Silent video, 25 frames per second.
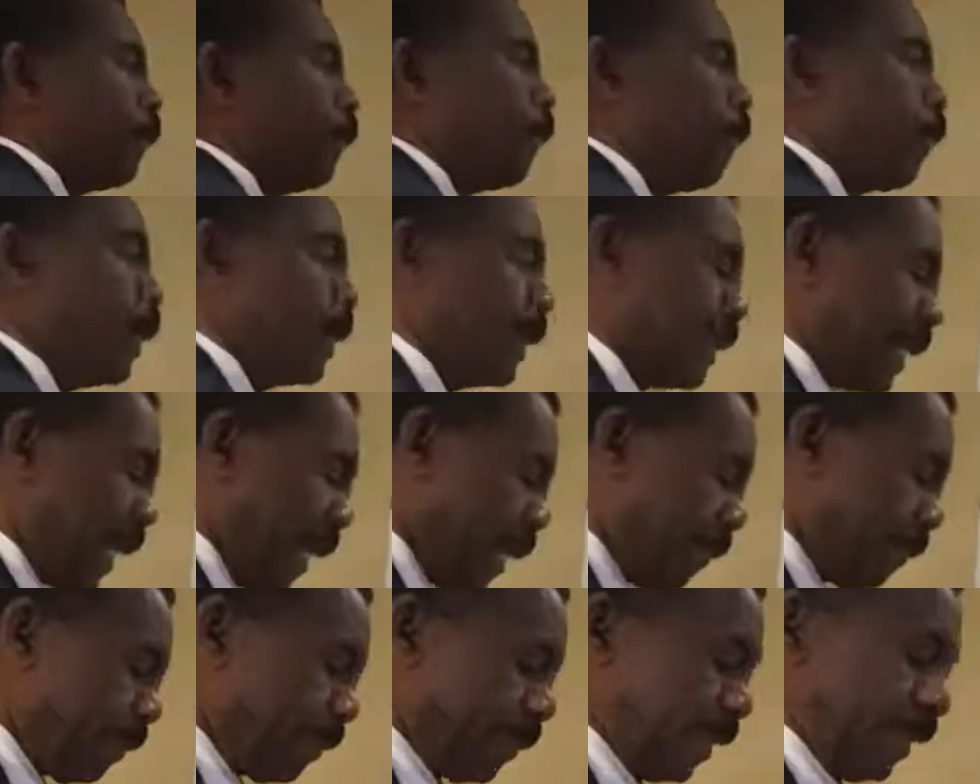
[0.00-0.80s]
For
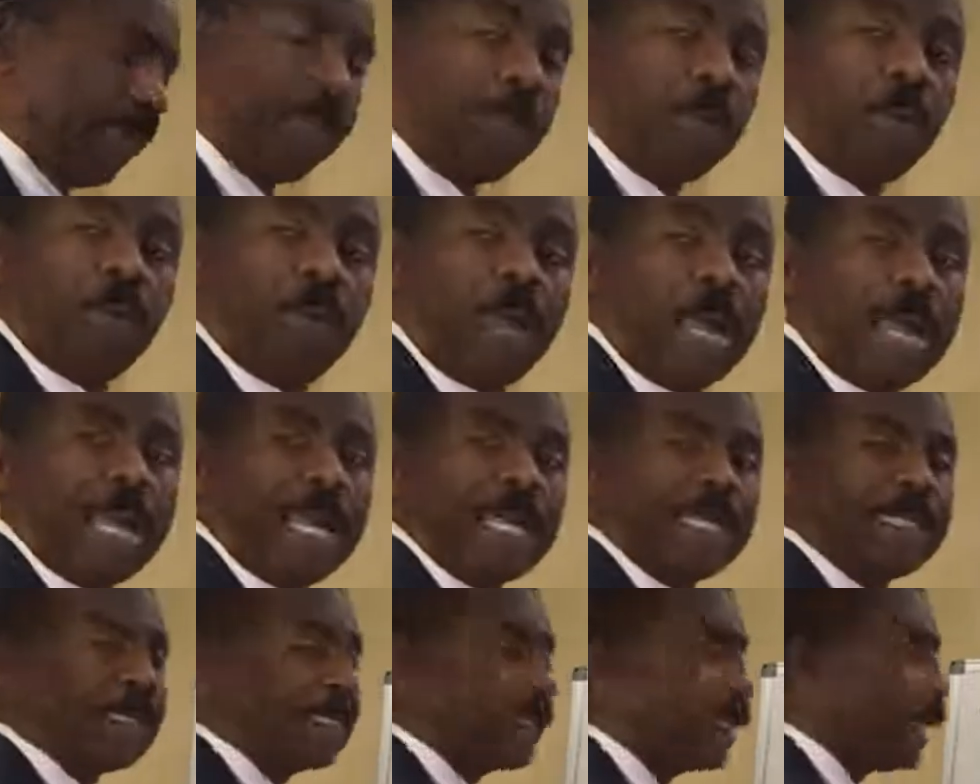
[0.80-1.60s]
example, if you
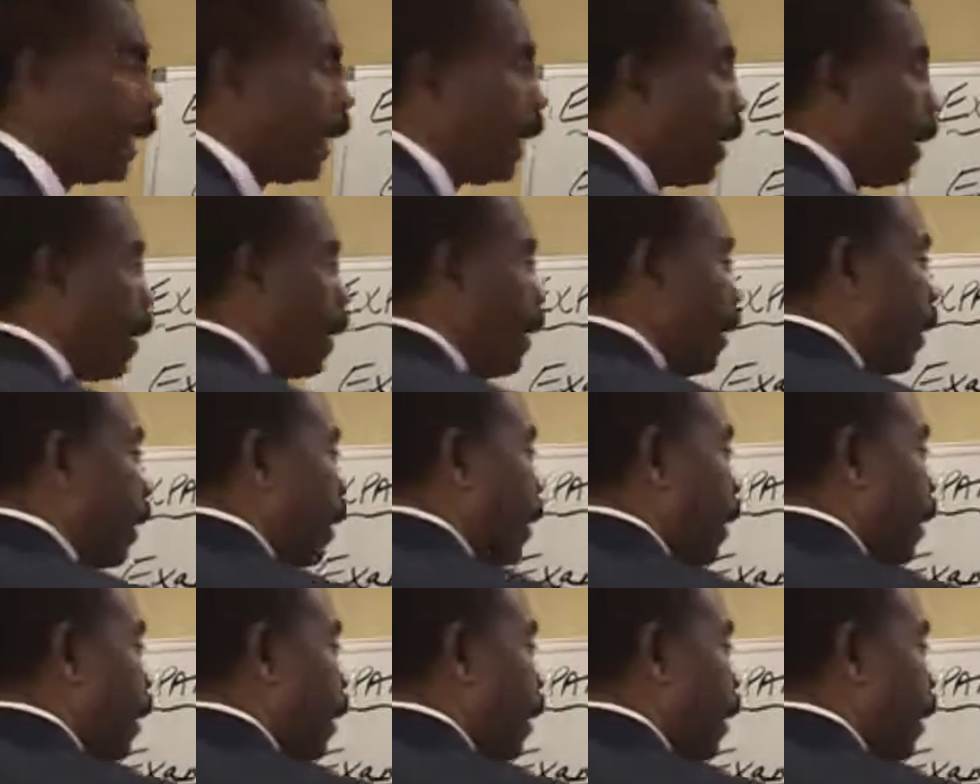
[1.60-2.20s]
had, say,